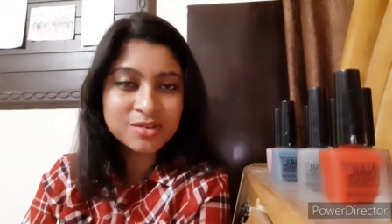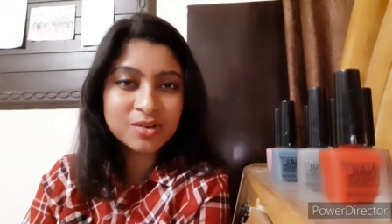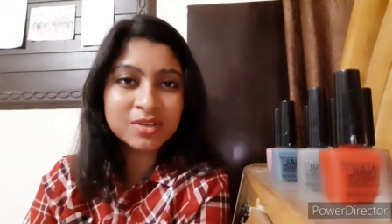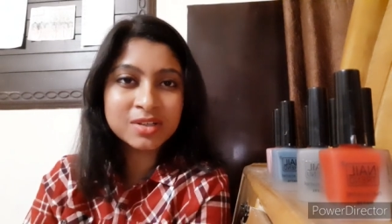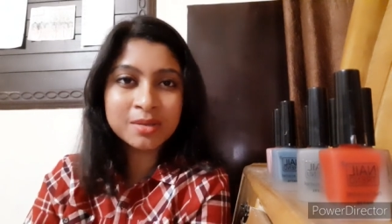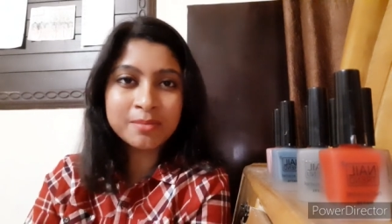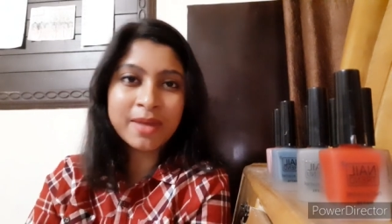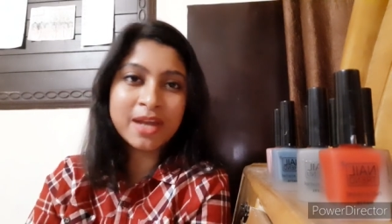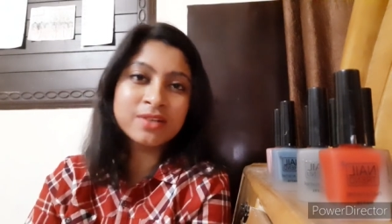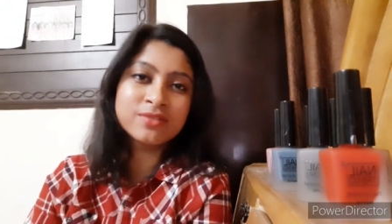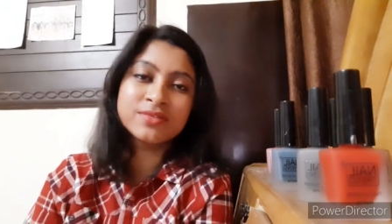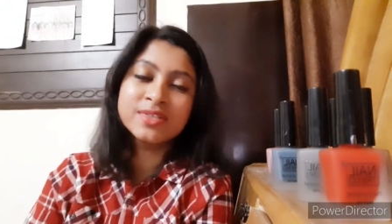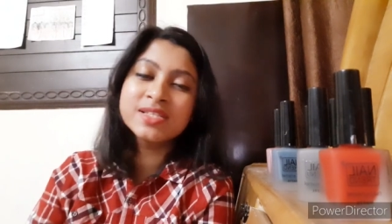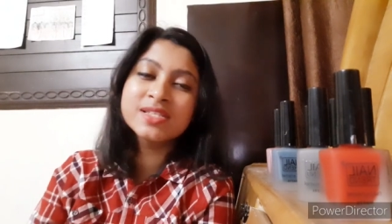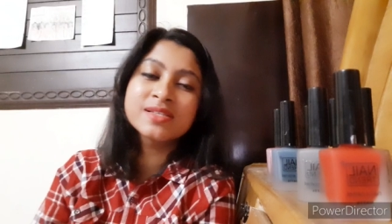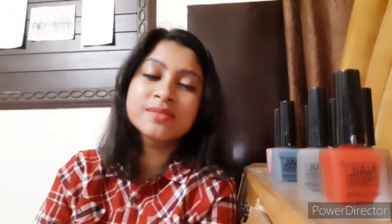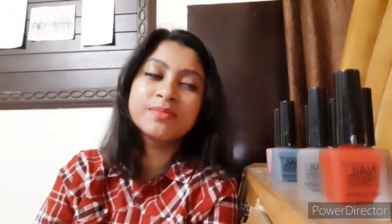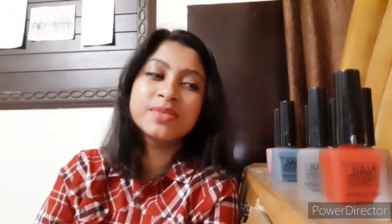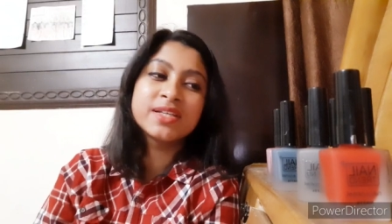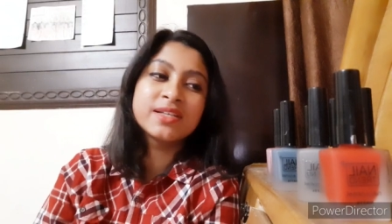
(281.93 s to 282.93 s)
not the matte
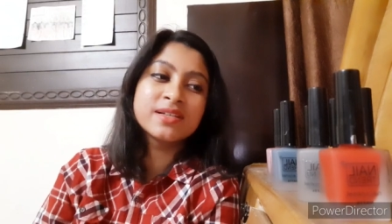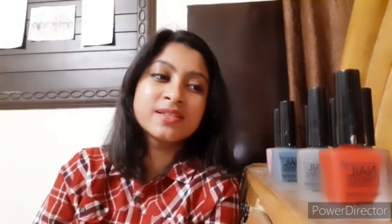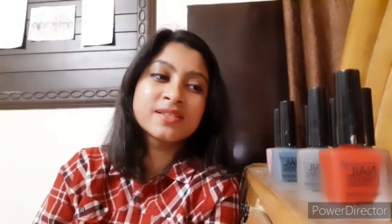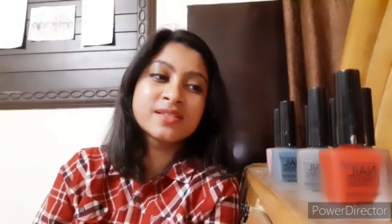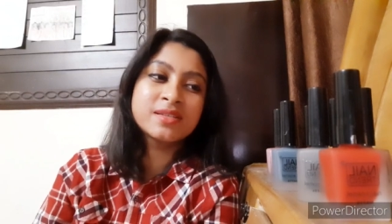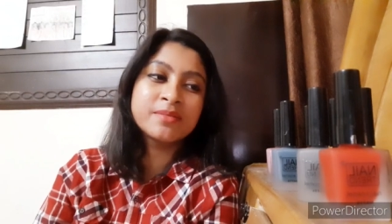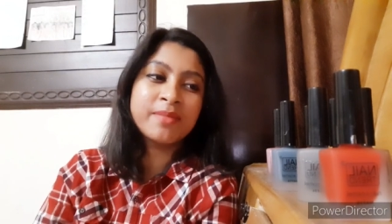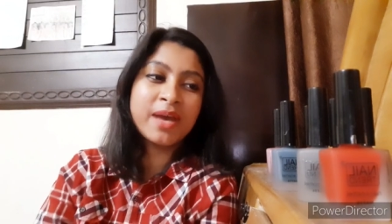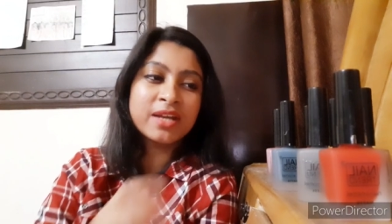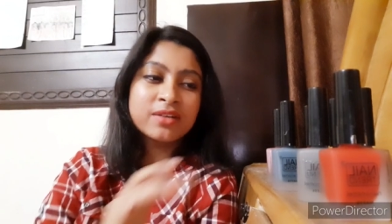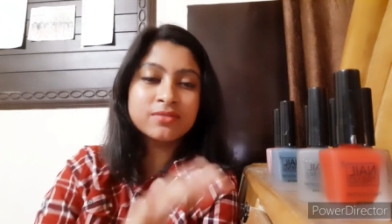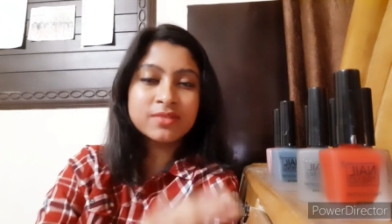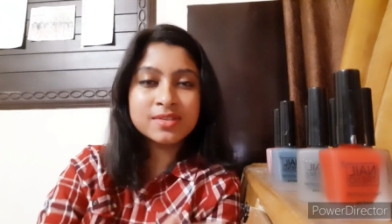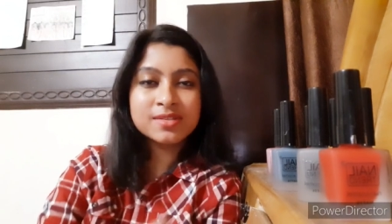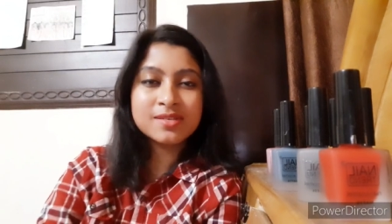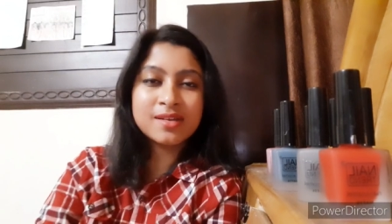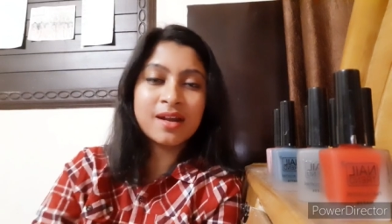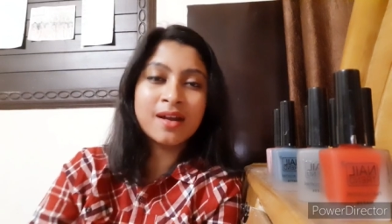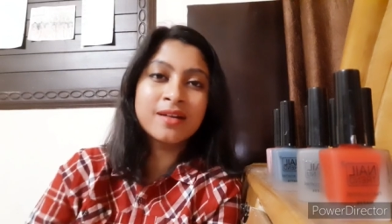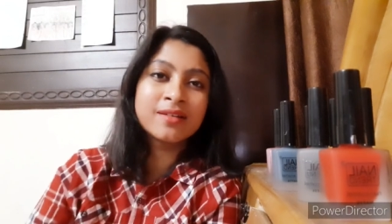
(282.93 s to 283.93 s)
ones, because the matte
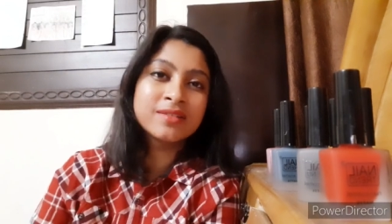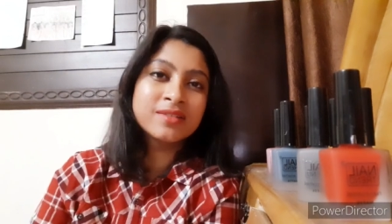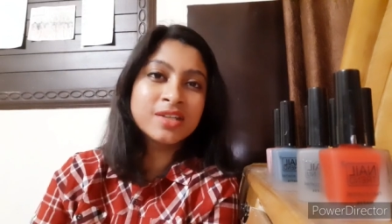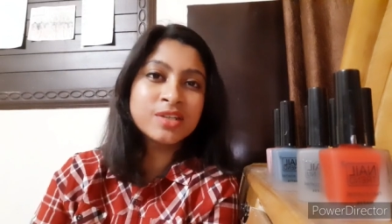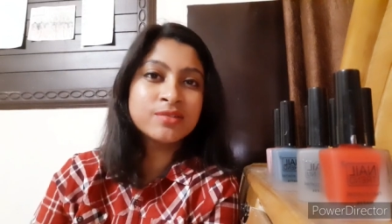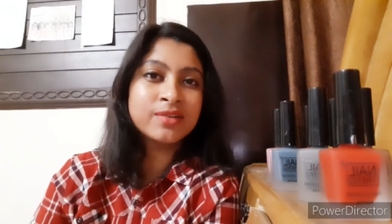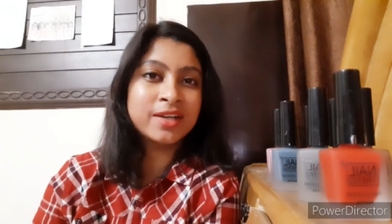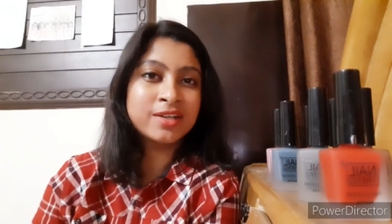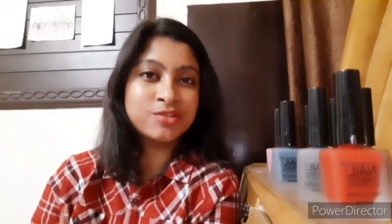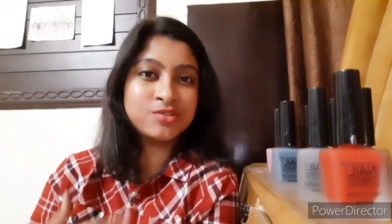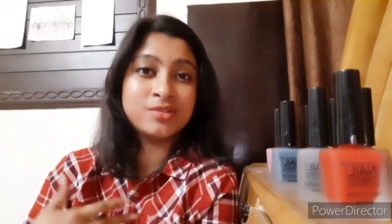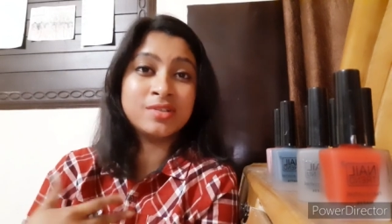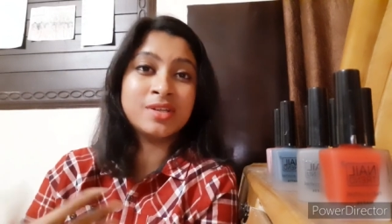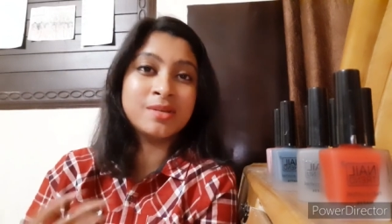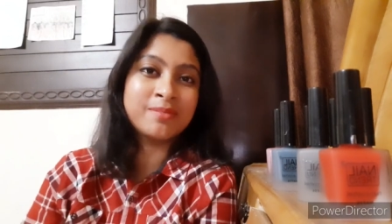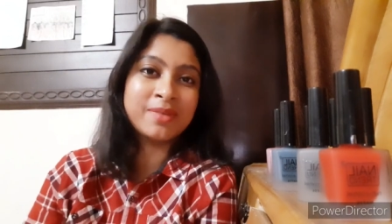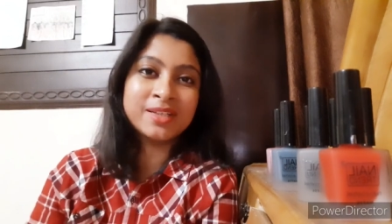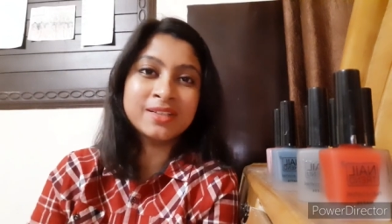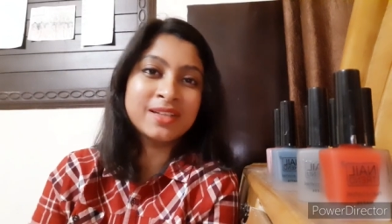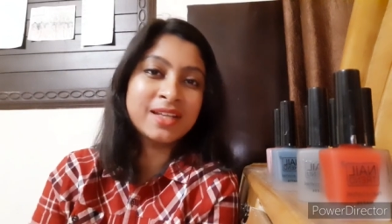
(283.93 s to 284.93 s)
ones are new addition
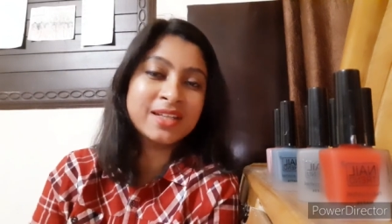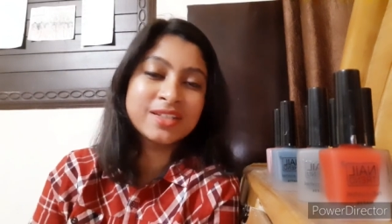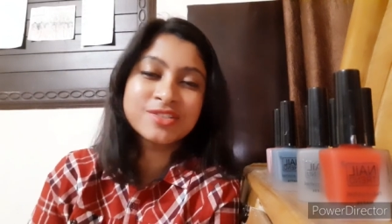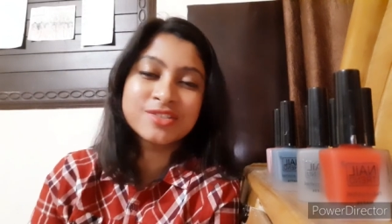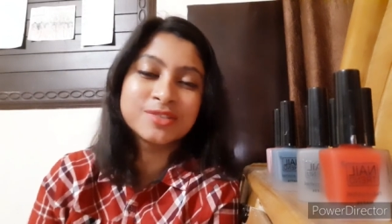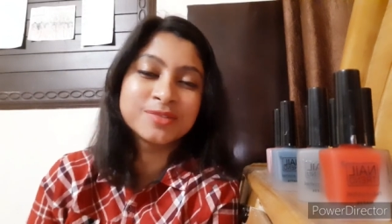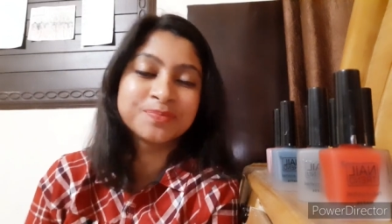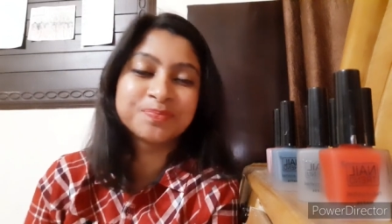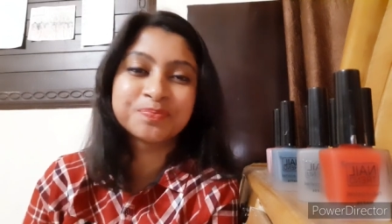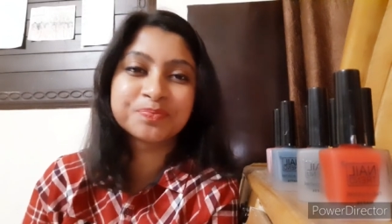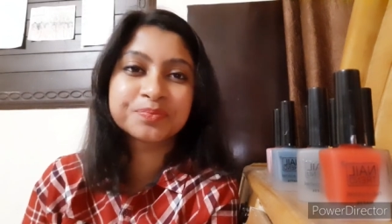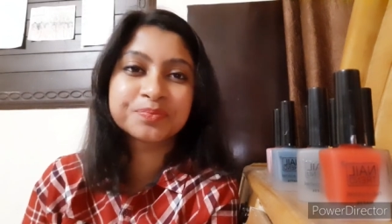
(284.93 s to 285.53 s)
in my collection.